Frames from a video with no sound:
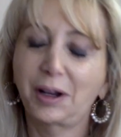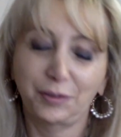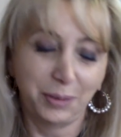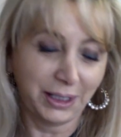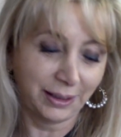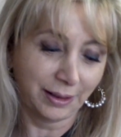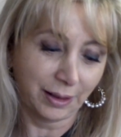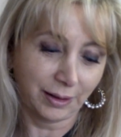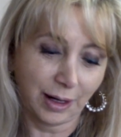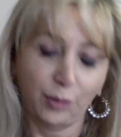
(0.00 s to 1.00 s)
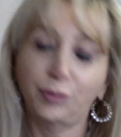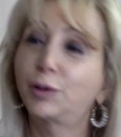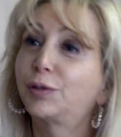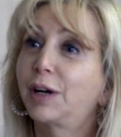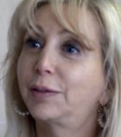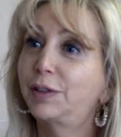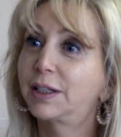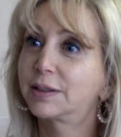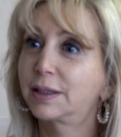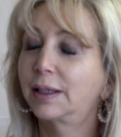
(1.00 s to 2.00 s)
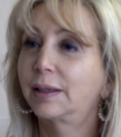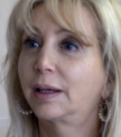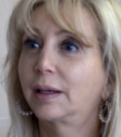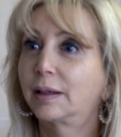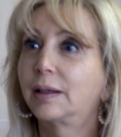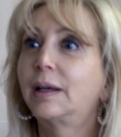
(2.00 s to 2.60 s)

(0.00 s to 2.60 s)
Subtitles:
have been now for 5 years in the